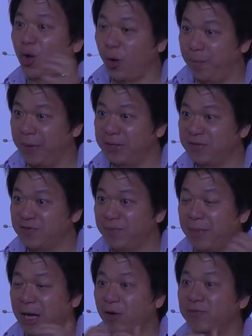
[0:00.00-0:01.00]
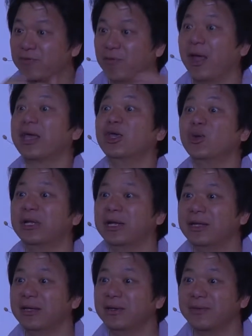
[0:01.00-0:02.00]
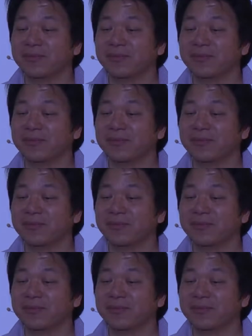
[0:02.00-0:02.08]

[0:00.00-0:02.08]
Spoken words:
opened its mouth regularly.